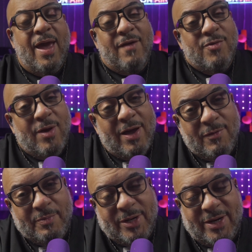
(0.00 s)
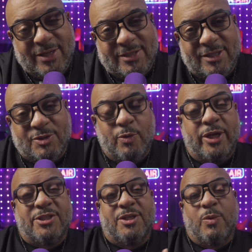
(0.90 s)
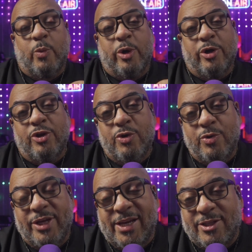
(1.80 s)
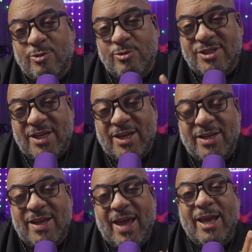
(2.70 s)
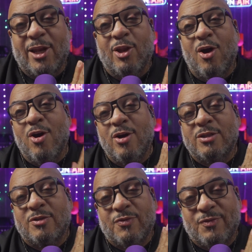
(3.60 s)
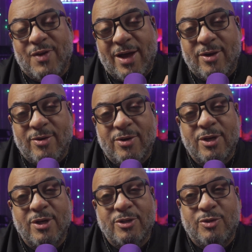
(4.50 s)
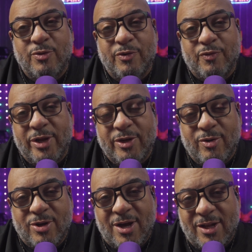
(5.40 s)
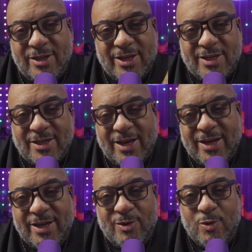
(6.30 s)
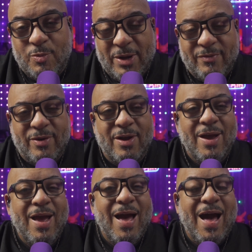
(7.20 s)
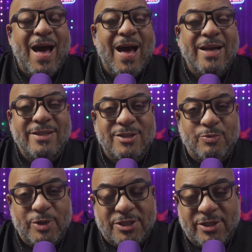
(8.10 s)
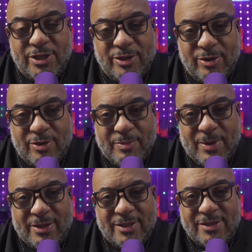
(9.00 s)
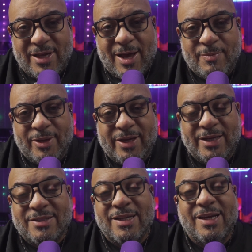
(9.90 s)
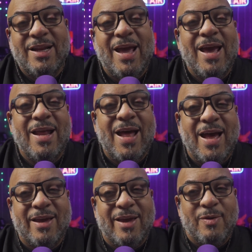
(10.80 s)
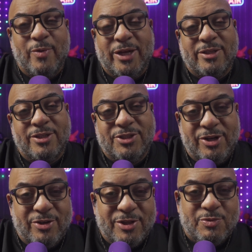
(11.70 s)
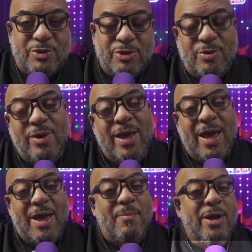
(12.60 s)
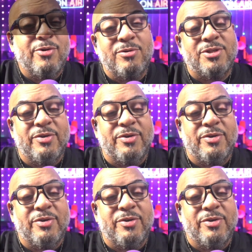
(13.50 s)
Have you ever been in a situation where you need to send a large file to a friend or colleague, client, whomever? I just recently learned about this application and I can't wait to share this with you in my new